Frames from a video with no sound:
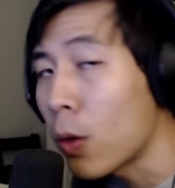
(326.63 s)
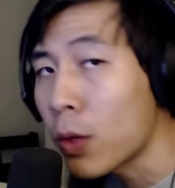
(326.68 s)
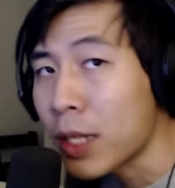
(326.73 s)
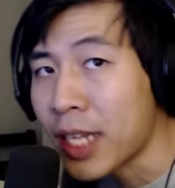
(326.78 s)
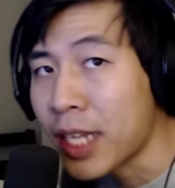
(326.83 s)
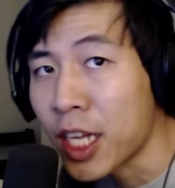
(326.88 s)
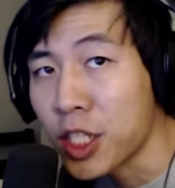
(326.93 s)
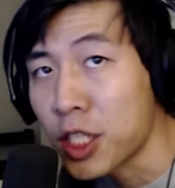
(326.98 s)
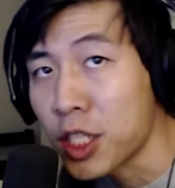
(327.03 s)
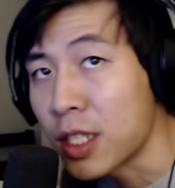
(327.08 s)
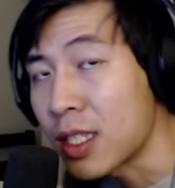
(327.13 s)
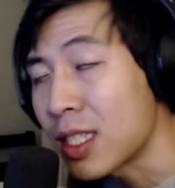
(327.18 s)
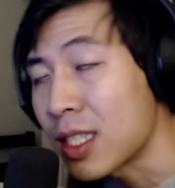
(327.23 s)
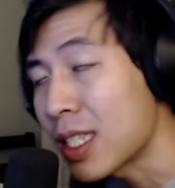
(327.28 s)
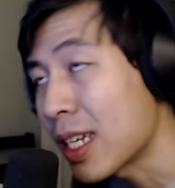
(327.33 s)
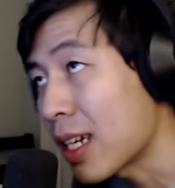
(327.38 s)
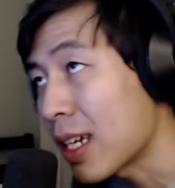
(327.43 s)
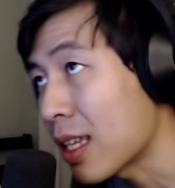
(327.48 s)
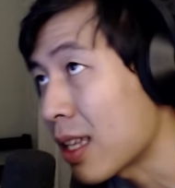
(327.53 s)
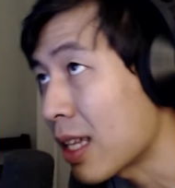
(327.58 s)
kitchen
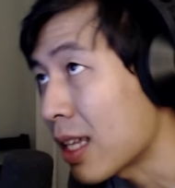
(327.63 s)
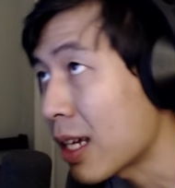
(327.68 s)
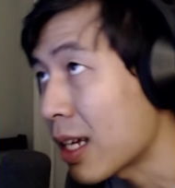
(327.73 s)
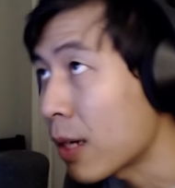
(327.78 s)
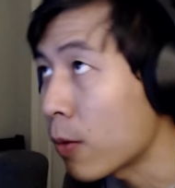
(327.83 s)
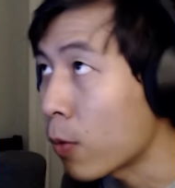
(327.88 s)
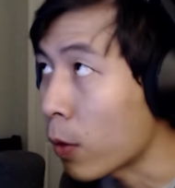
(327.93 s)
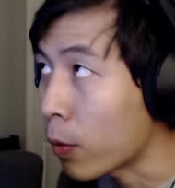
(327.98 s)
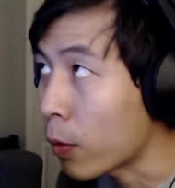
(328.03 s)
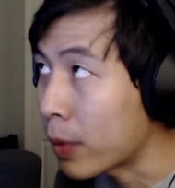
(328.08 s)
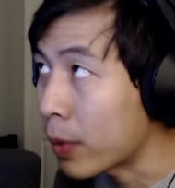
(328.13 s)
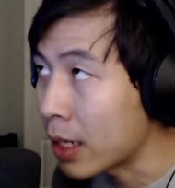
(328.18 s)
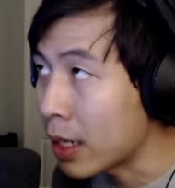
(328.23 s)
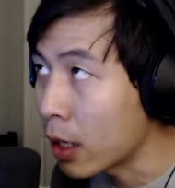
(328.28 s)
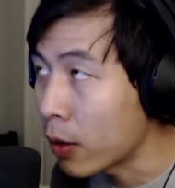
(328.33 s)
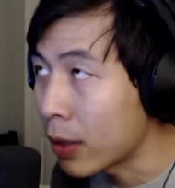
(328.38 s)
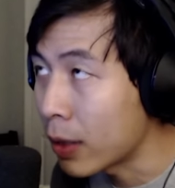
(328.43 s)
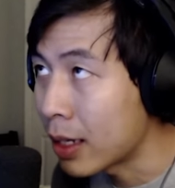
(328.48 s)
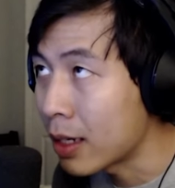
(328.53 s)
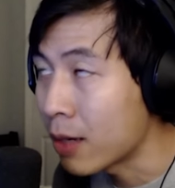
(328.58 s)
sink thing where we go
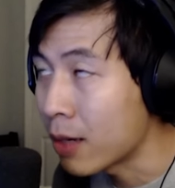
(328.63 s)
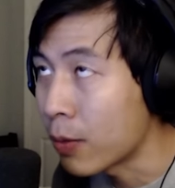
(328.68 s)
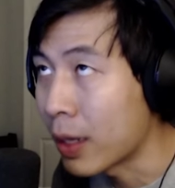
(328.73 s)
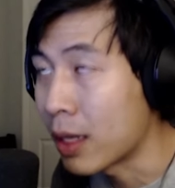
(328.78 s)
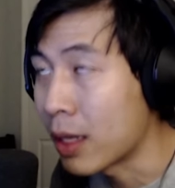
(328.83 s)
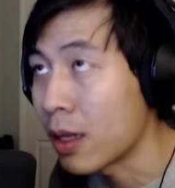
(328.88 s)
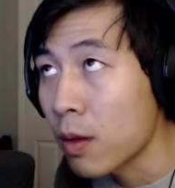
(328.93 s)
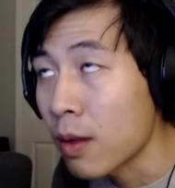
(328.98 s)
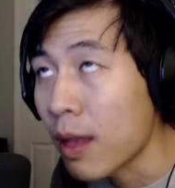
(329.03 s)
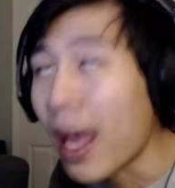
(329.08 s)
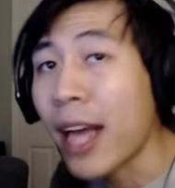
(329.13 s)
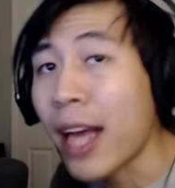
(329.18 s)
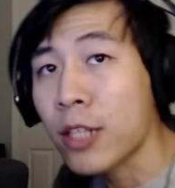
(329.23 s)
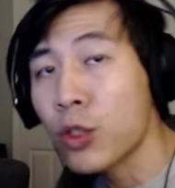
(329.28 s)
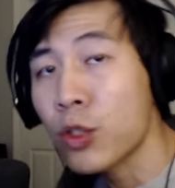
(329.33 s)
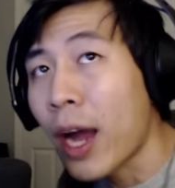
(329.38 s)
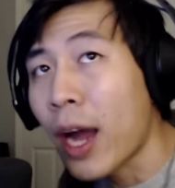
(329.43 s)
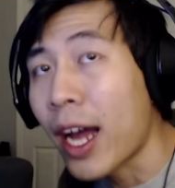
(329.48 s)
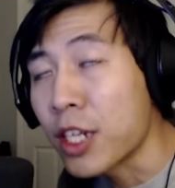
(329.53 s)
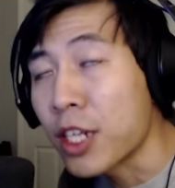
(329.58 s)
in with extra
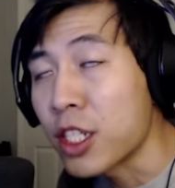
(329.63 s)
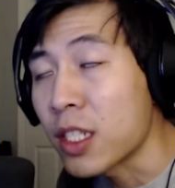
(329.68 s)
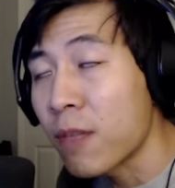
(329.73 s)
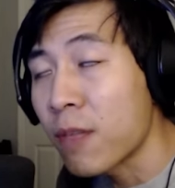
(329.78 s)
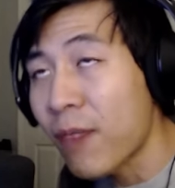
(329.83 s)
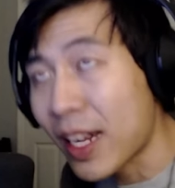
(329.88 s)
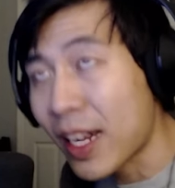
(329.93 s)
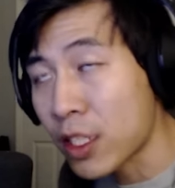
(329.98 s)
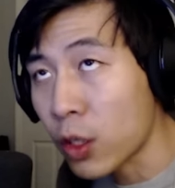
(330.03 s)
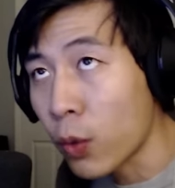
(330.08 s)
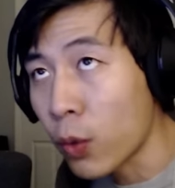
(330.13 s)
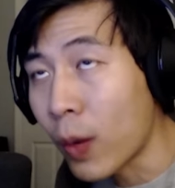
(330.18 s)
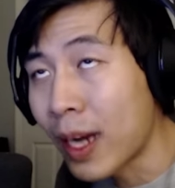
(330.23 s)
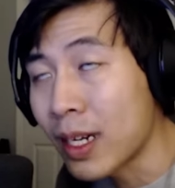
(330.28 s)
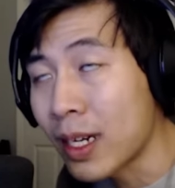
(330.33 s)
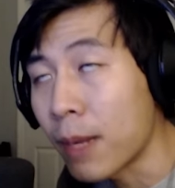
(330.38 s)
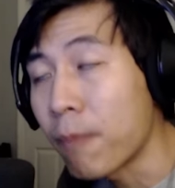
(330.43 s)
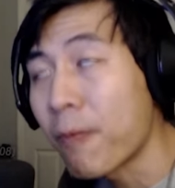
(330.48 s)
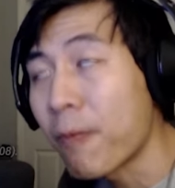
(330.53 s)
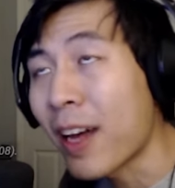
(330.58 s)
hatchets, faster wind
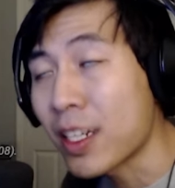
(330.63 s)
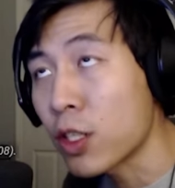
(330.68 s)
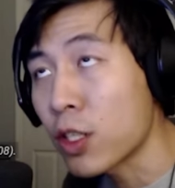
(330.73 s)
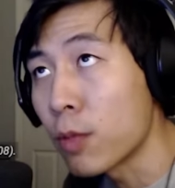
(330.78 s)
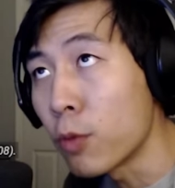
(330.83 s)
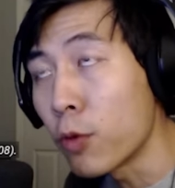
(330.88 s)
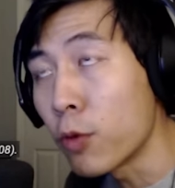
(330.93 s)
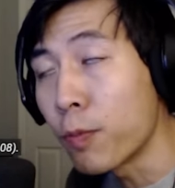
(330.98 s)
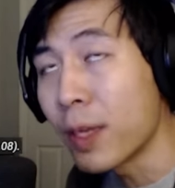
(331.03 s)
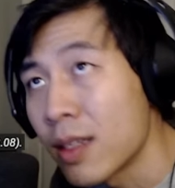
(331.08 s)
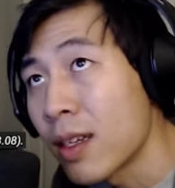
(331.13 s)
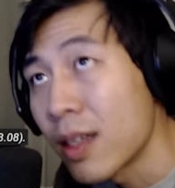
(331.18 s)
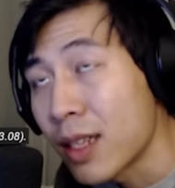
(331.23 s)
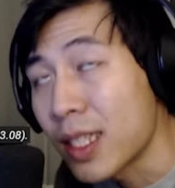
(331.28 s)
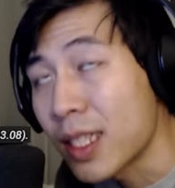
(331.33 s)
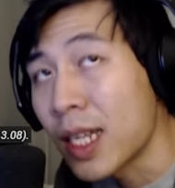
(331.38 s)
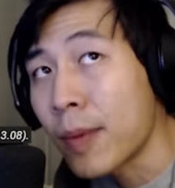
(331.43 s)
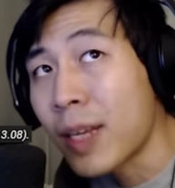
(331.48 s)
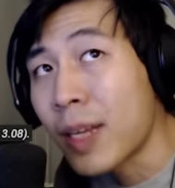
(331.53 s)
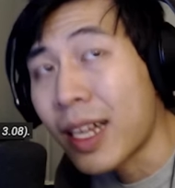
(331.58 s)
up, faster movement, the
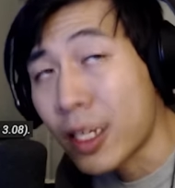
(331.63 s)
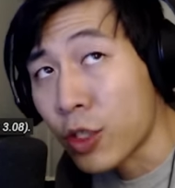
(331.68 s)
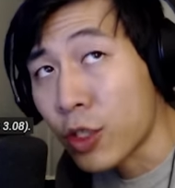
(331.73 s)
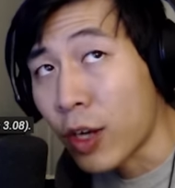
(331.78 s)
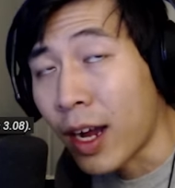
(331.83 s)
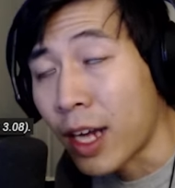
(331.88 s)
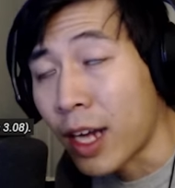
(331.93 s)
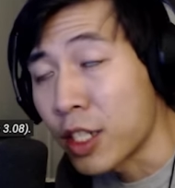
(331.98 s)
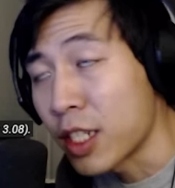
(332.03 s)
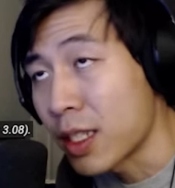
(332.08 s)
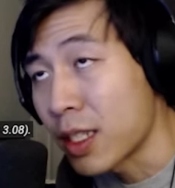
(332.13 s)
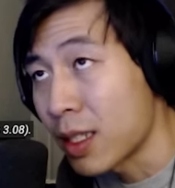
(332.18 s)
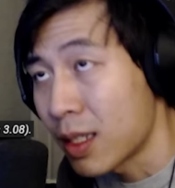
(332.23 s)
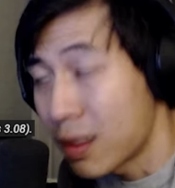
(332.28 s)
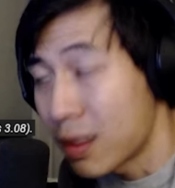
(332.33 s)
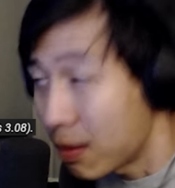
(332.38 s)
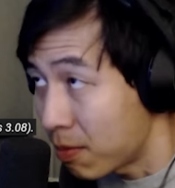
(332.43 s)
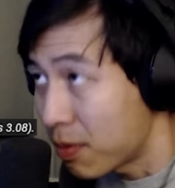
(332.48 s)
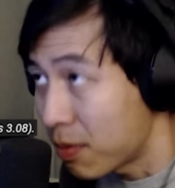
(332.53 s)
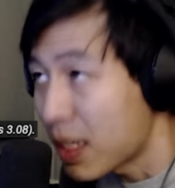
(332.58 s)
double extra hatchets
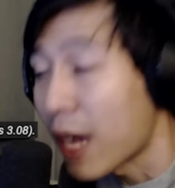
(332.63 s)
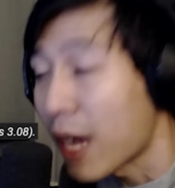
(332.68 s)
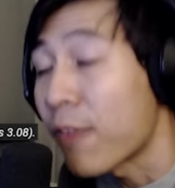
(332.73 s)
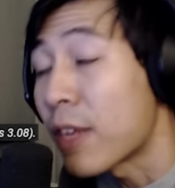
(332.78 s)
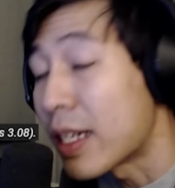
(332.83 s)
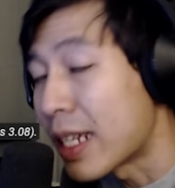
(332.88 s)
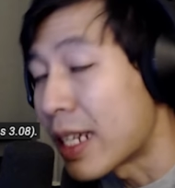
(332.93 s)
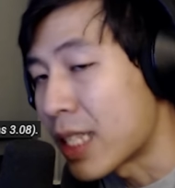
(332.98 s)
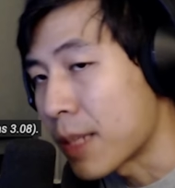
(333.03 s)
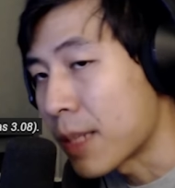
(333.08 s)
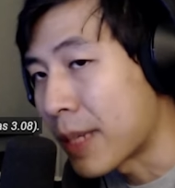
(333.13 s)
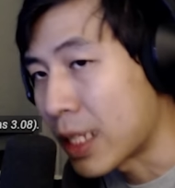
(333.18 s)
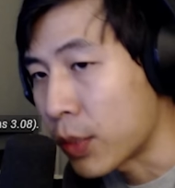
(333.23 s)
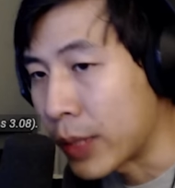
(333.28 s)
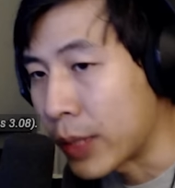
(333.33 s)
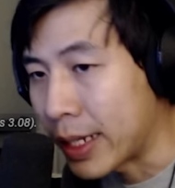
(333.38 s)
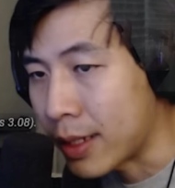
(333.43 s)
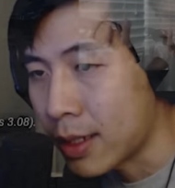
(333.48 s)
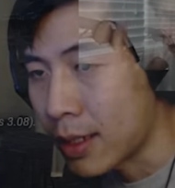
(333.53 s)
definitely needs to be tweaked.